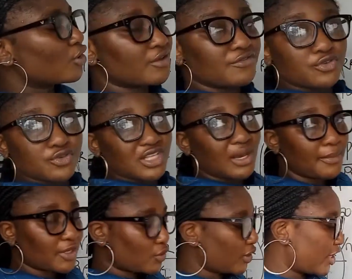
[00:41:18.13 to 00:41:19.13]
or if you use that
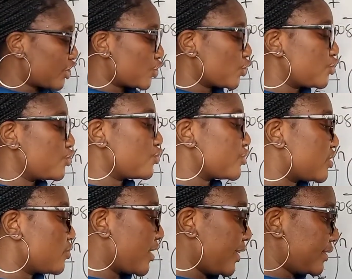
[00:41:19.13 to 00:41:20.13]
method I showed you, you
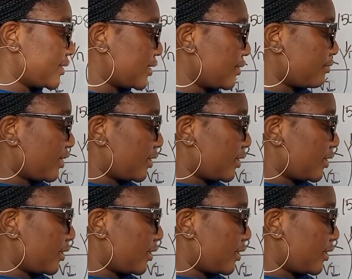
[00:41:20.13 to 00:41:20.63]
still get the same